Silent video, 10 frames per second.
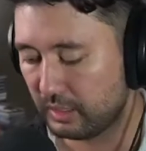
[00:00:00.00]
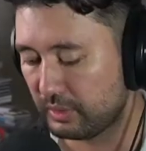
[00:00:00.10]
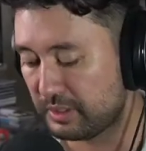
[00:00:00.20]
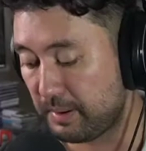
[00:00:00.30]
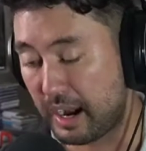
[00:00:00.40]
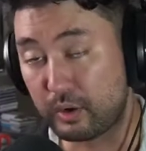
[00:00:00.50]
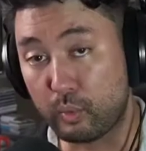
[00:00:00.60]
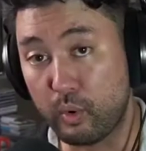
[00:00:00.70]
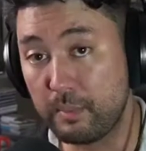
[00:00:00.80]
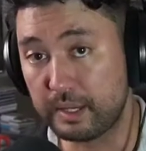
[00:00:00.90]

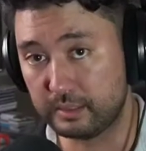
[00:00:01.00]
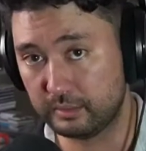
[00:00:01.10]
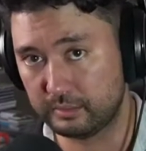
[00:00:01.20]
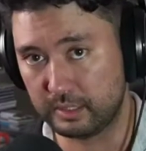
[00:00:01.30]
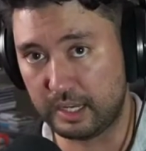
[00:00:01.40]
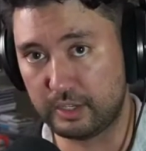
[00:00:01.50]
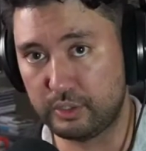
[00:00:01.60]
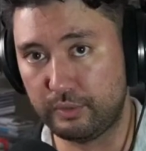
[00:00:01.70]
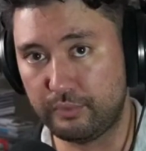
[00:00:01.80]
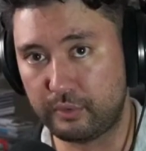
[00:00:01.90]
Spider-Woman,
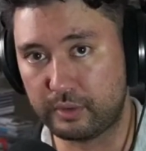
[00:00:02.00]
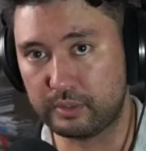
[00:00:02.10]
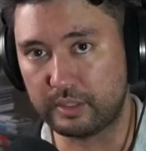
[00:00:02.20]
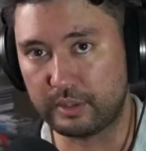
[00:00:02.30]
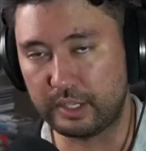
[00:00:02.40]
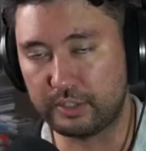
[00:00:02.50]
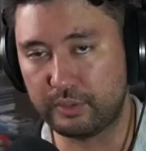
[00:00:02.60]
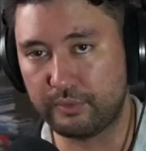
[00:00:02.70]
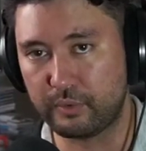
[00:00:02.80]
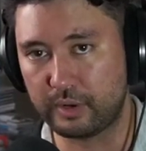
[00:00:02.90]
issue 4. Another issue
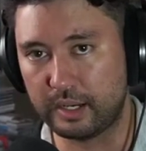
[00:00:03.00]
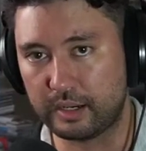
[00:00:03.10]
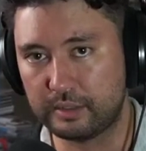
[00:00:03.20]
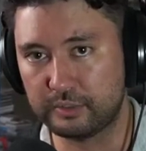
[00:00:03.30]
4 here.